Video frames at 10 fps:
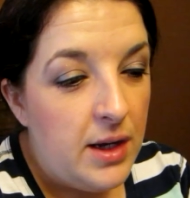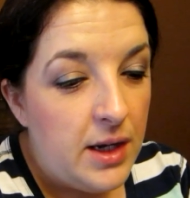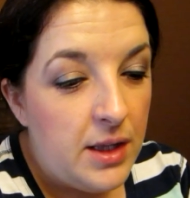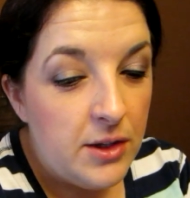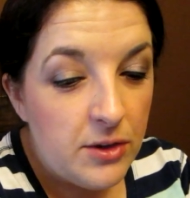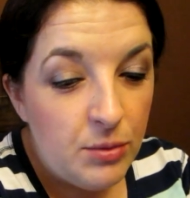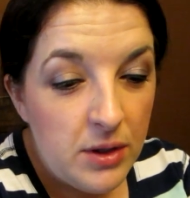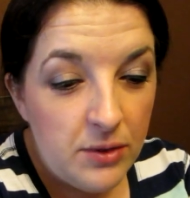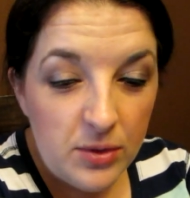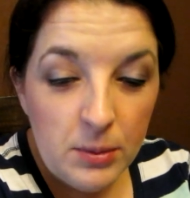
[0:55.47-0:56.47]
And this one
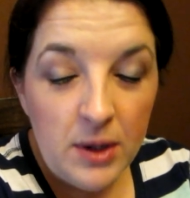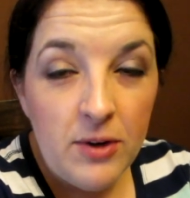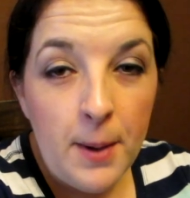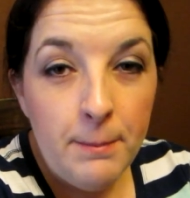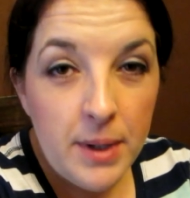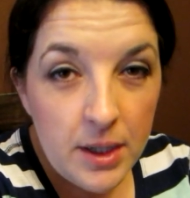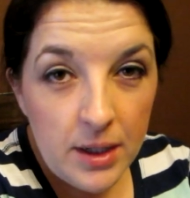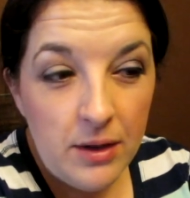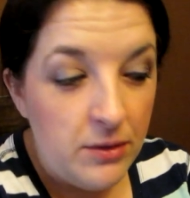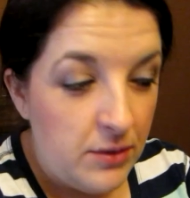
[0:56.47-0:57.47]
is for my friend
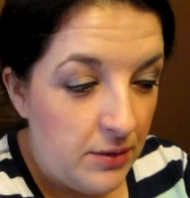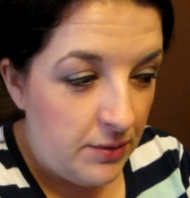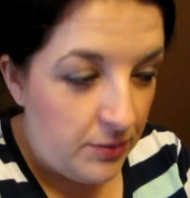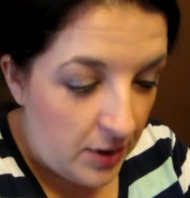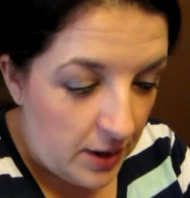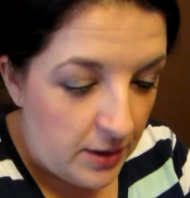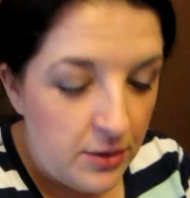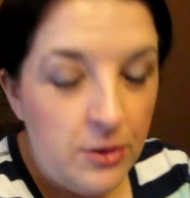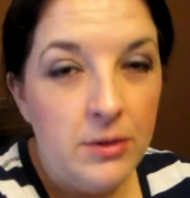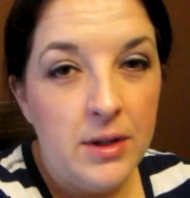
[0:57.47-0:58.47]
Penny's friend
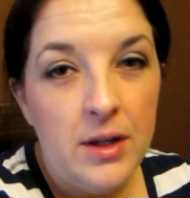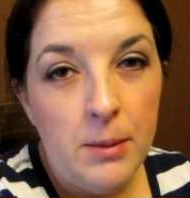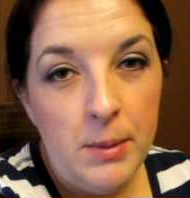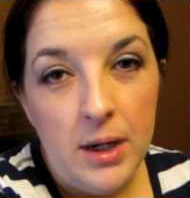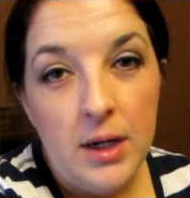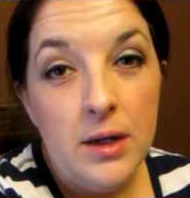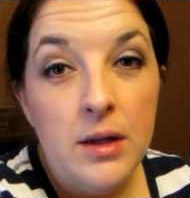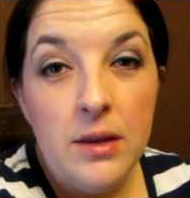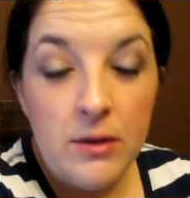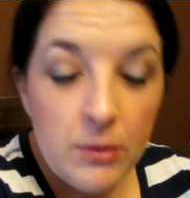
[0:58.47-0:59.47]
who's getting married
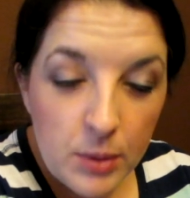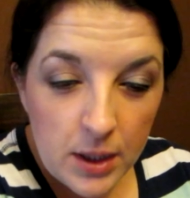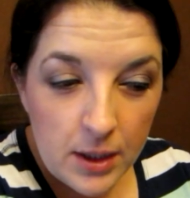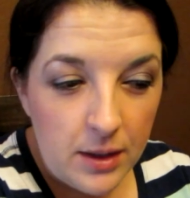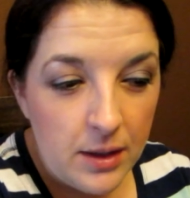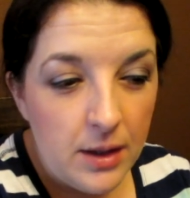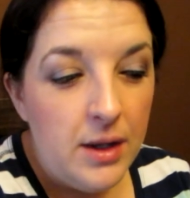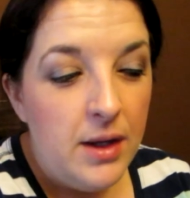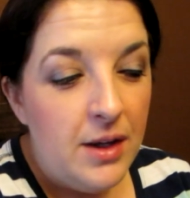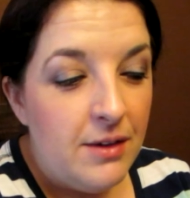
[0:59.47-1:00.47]
this weekend.
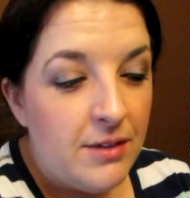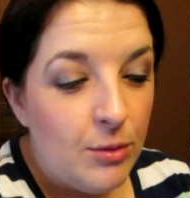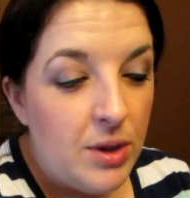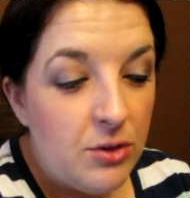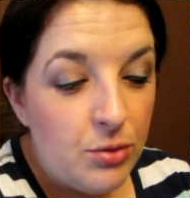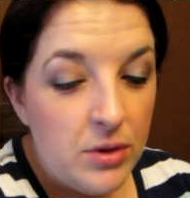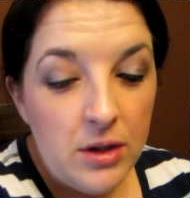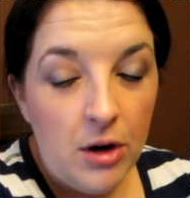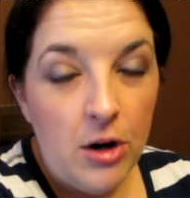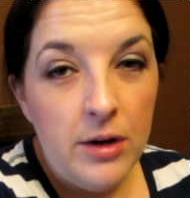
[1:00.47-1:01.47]
So it's
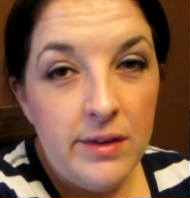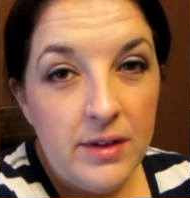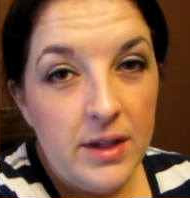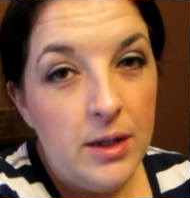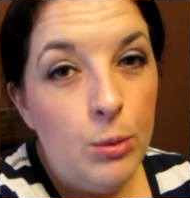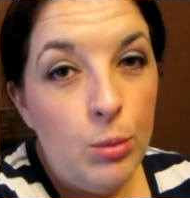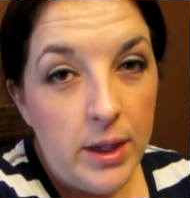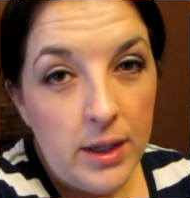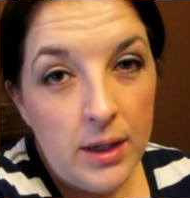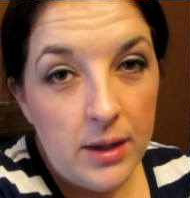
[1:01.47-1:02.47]
really hard to get
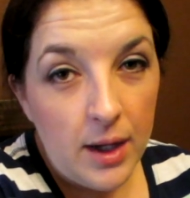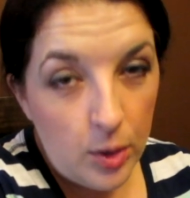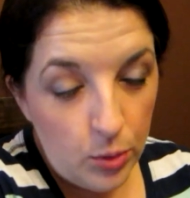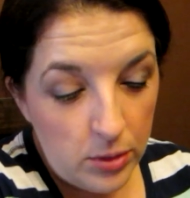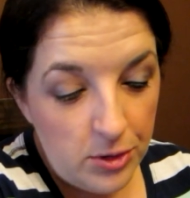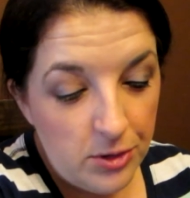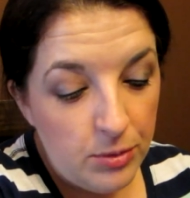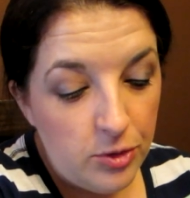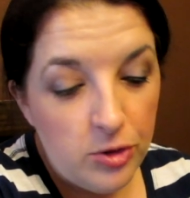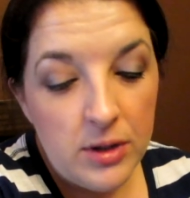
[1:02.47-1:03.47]
wedding cake orders,
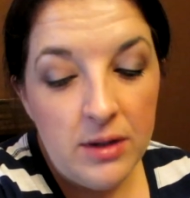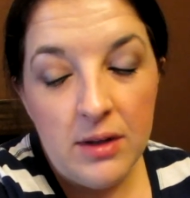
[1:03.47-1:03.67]
which is